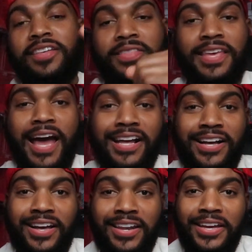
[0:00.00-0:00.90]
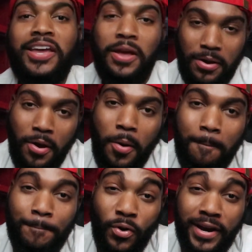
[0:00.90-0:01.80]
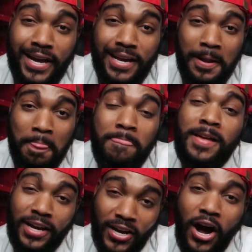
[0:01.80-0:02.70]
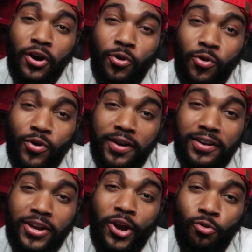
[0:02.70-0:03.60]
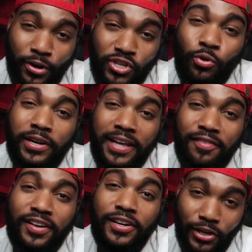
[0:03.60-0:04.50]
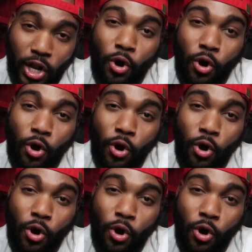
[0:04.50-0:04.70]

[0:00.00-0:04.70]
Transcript: the iconic Bred Concord Retro 11